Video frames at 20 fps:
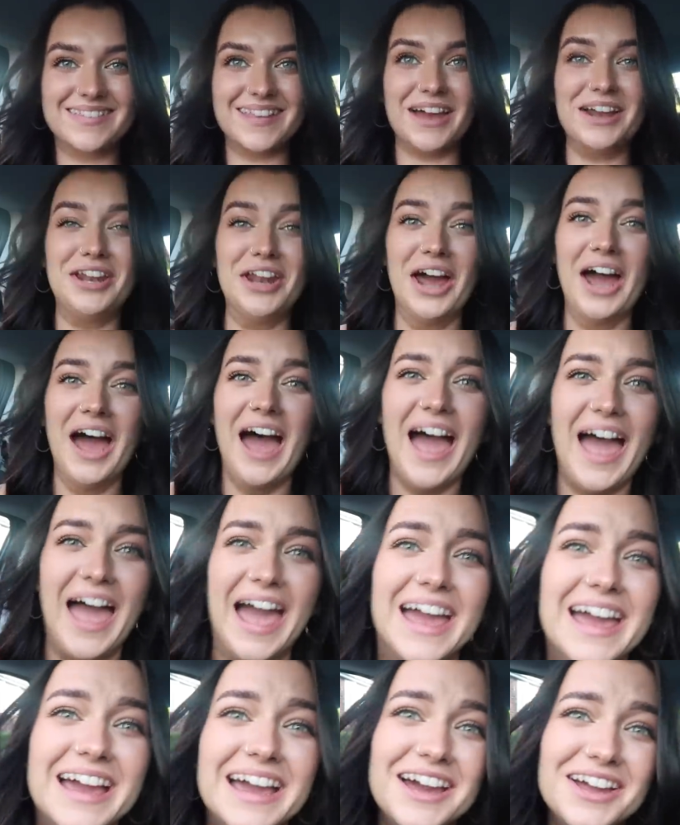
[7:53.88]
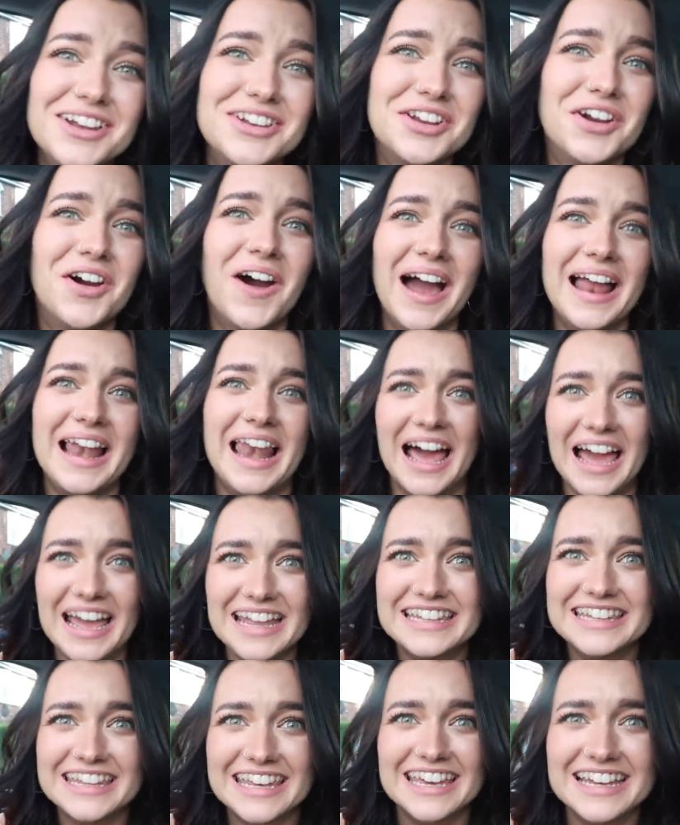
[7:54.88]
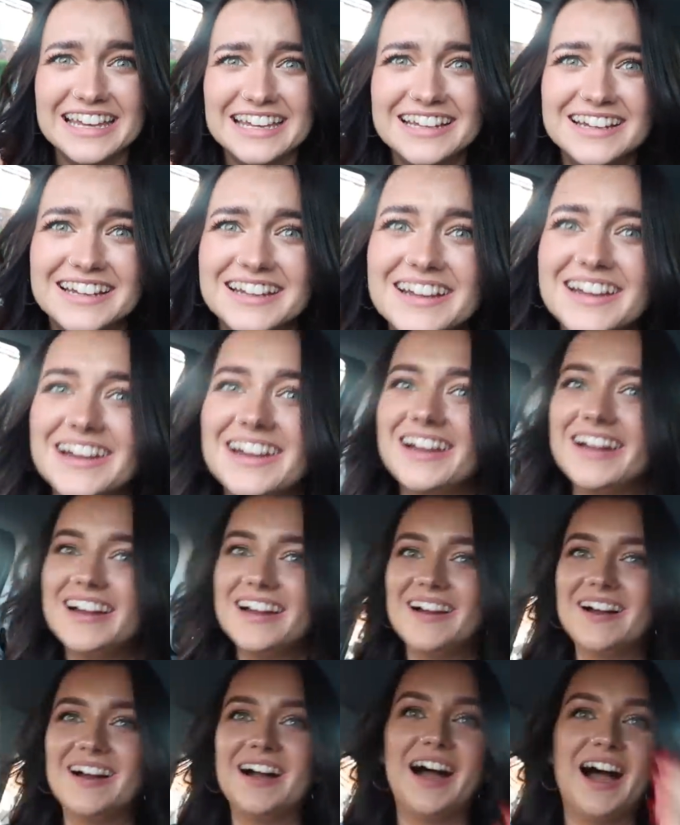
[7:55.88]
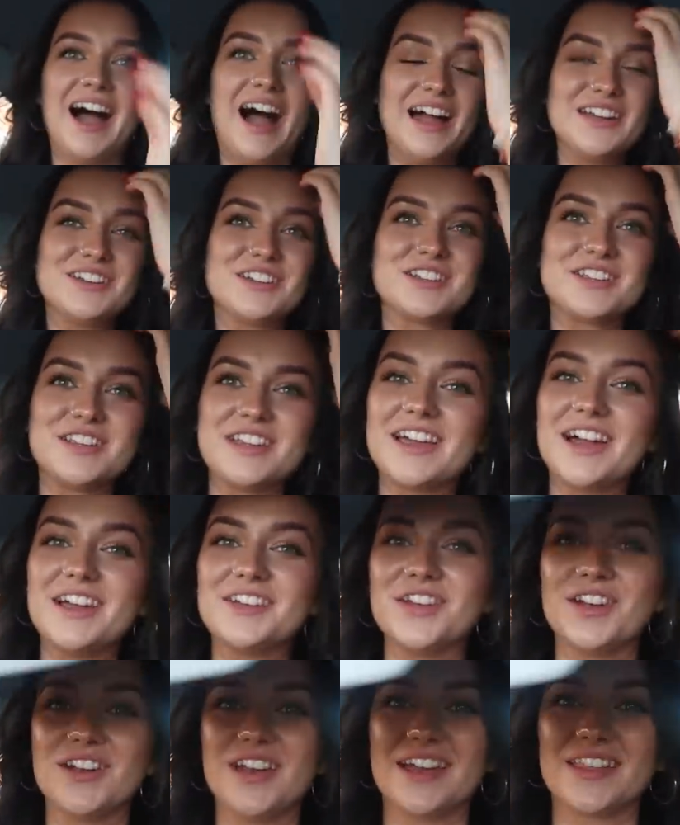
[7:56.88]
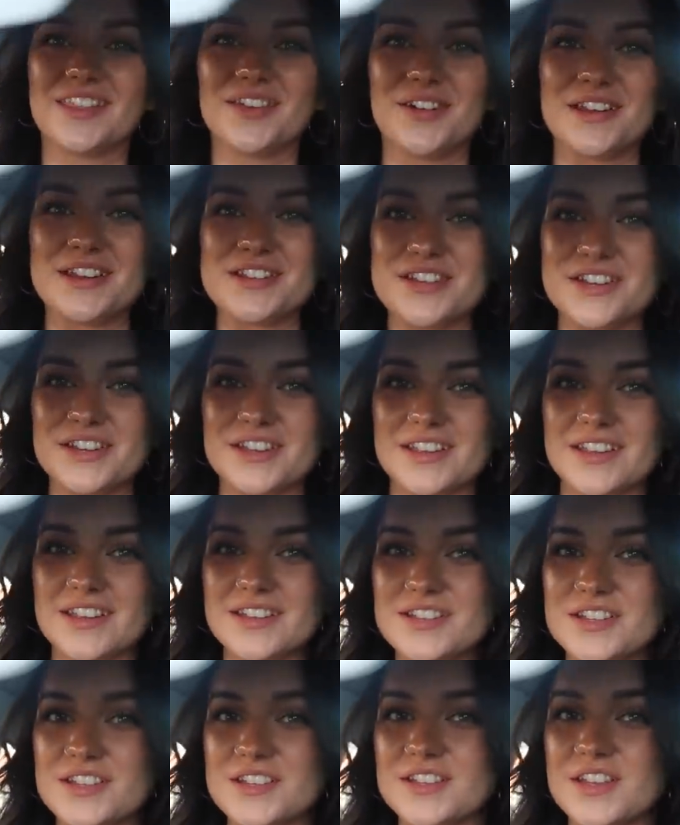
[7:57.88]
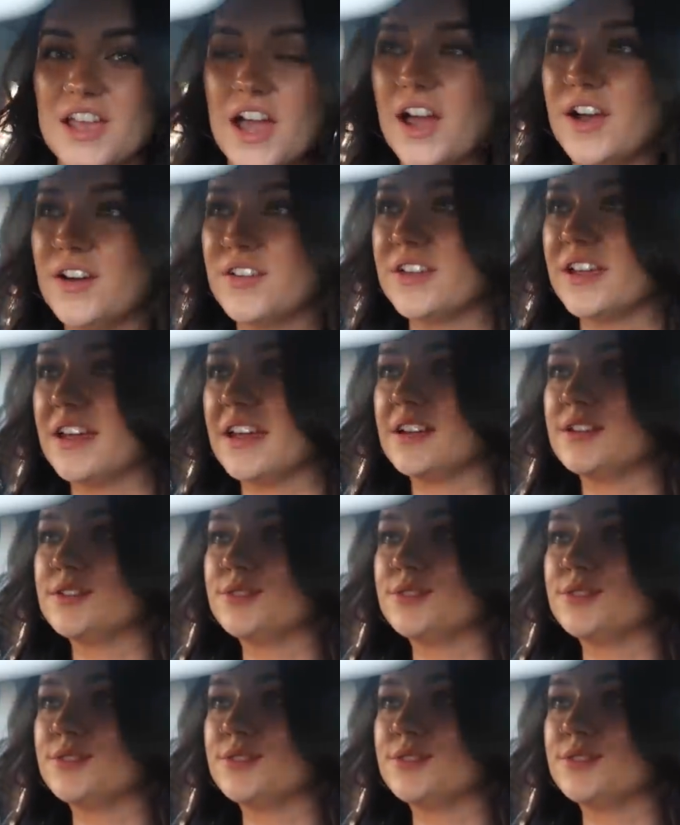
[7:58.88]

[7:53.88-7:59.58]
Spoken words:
Do I like it? I just think I don't like the way she's curled it.